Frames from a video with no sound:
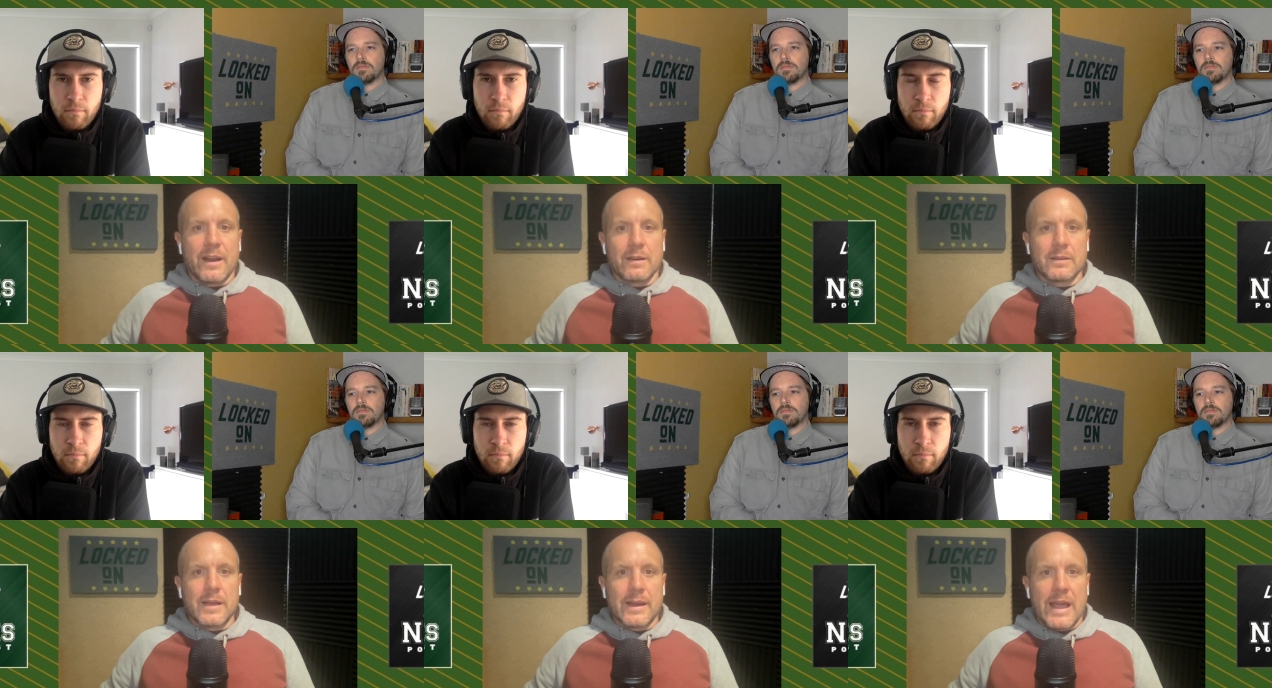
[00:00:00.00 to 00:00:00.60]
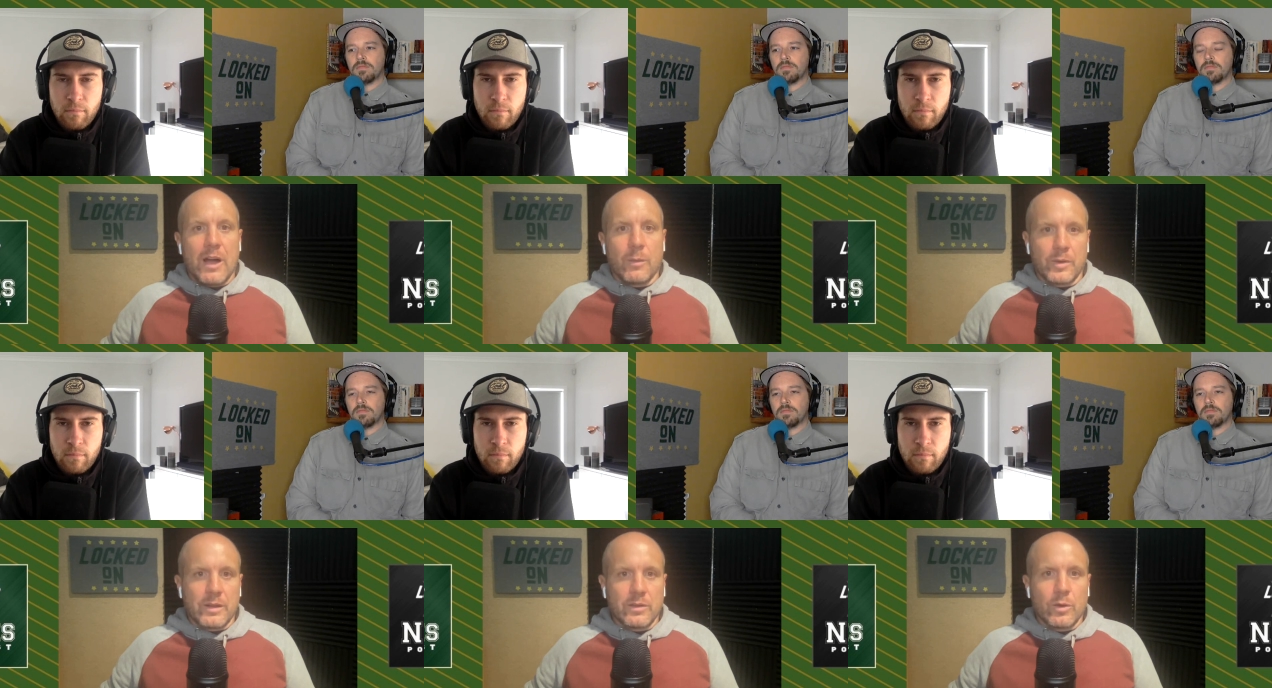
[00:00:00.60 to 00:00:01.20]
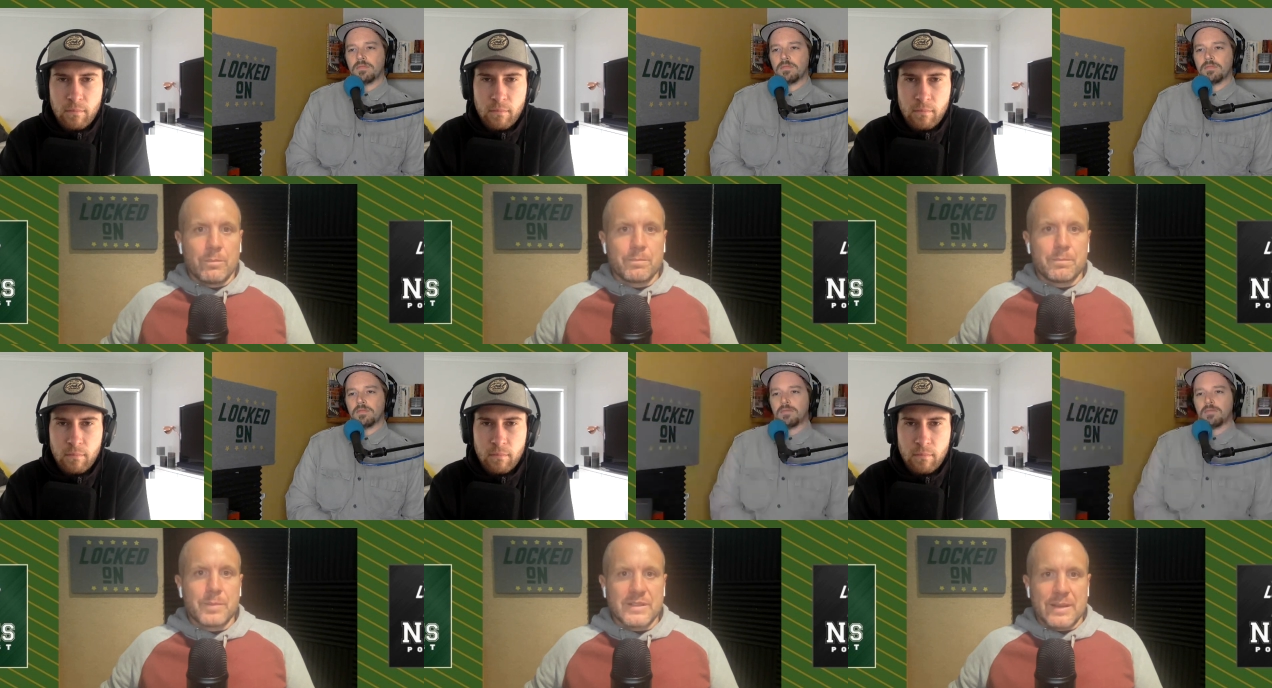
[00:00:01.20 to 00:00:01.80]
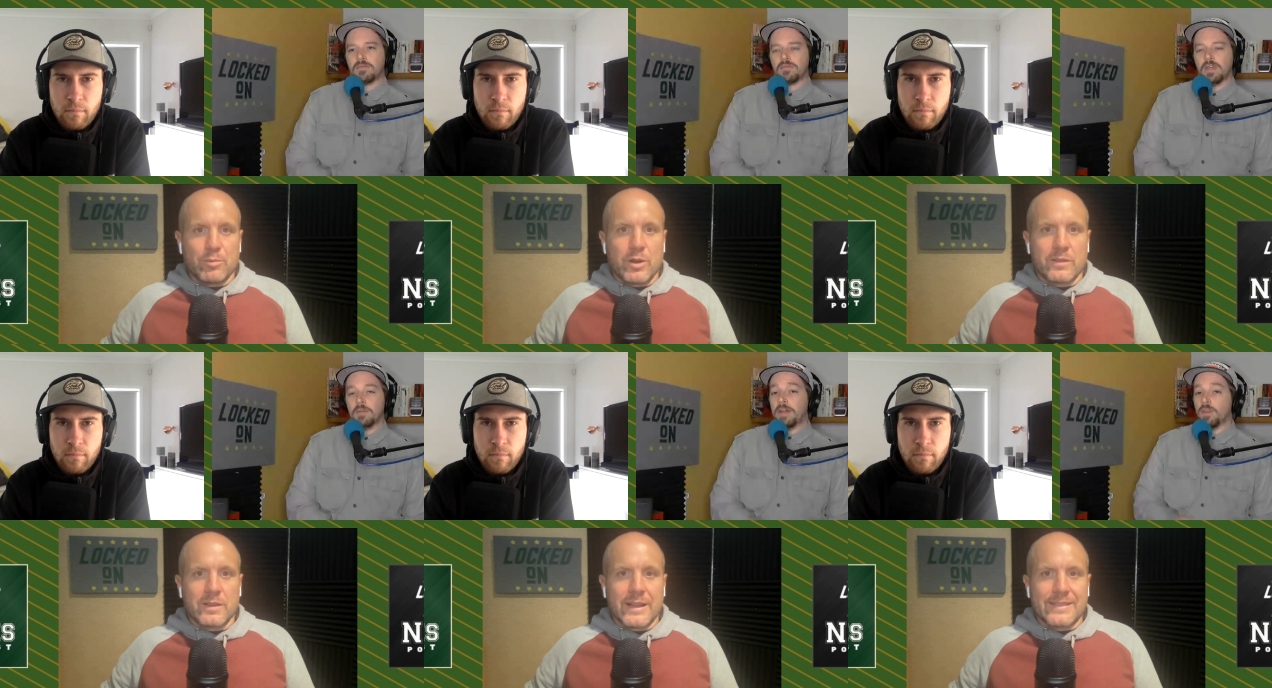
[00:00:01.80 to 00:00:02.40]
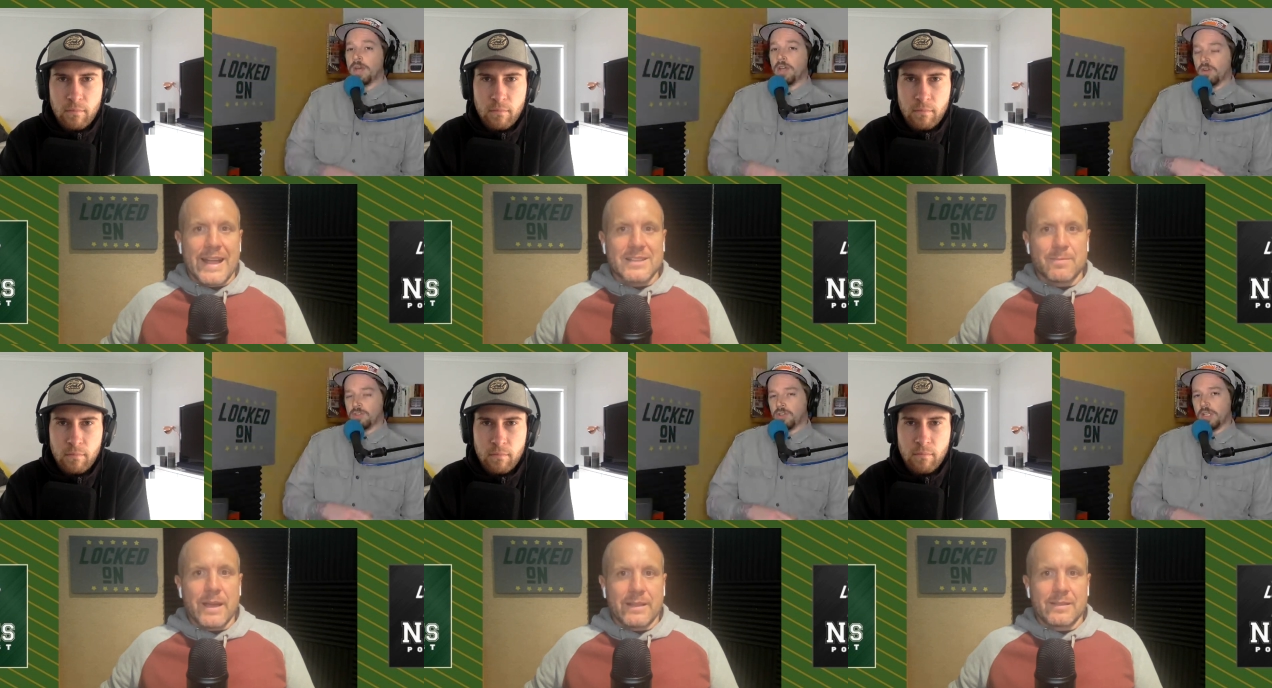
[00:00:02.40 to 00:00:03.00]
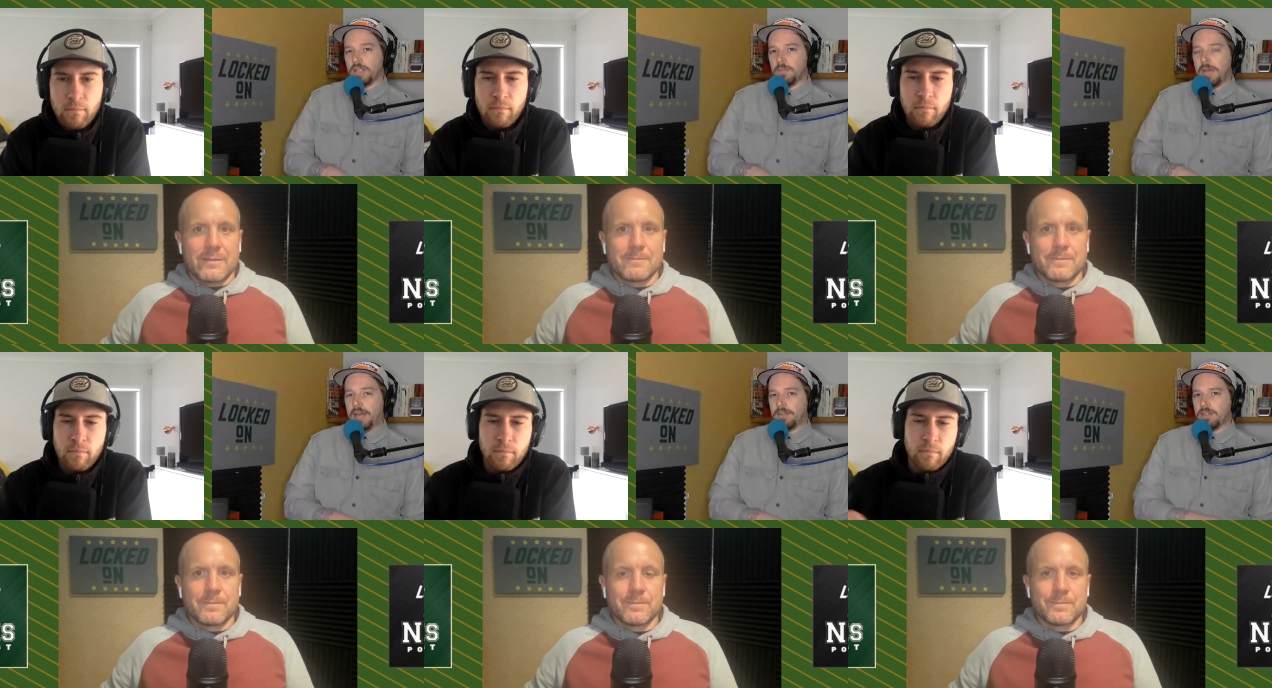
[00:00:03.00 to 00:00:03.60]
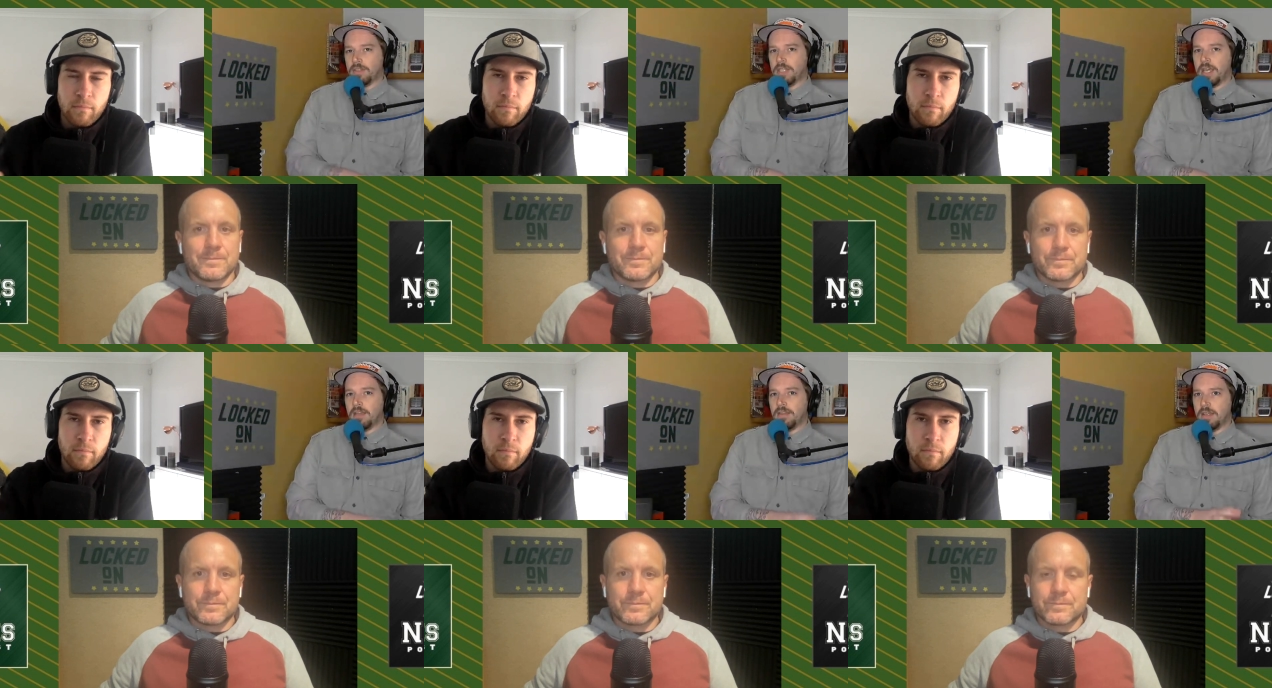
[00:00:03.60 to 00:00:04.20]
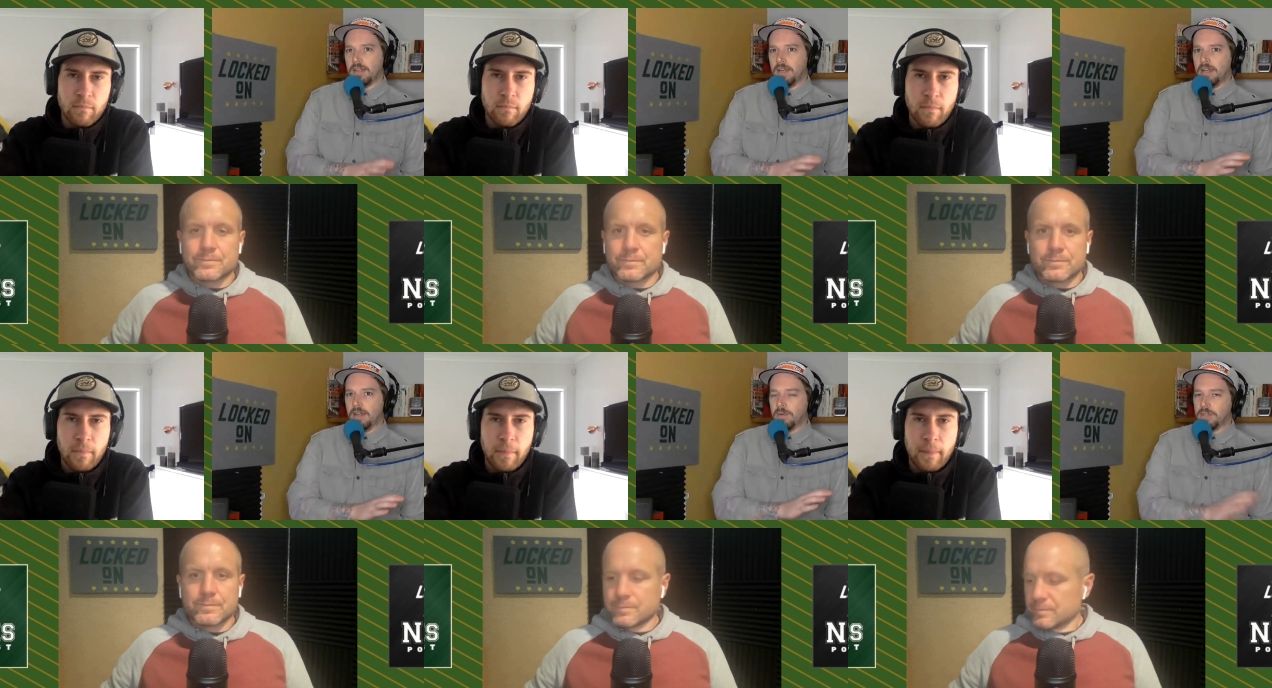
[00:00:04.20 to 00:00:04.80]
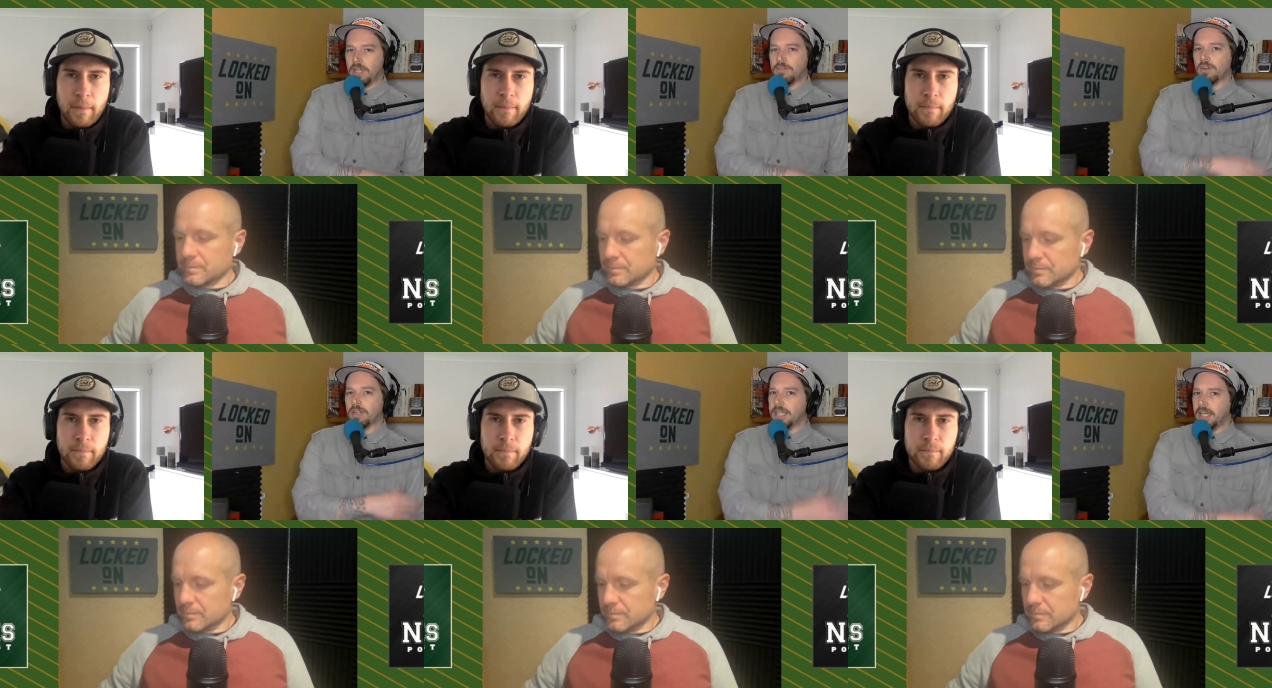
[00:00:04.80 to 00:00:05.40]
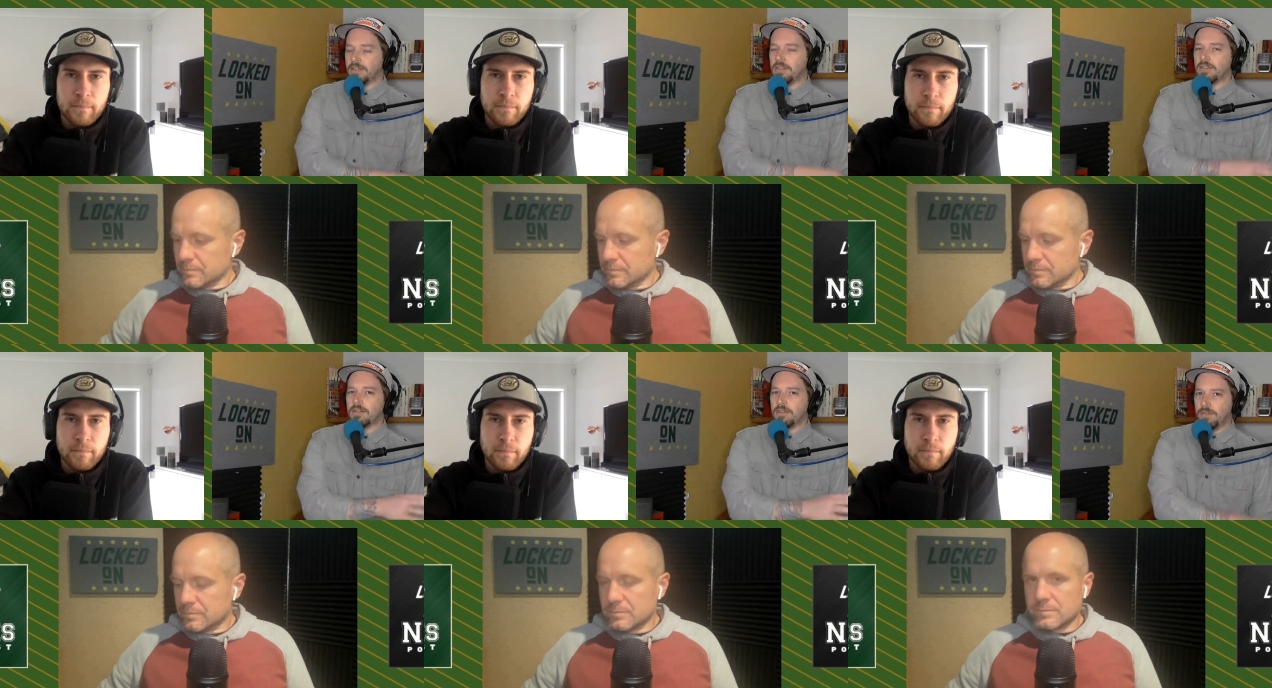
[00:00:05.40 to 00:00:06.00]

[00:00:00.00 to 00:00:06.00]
Speaker 1: there, and now I'm gonna do it because I brought. And by the like, way, also my... laid
Speaker 2: the path to say that I, I was never against the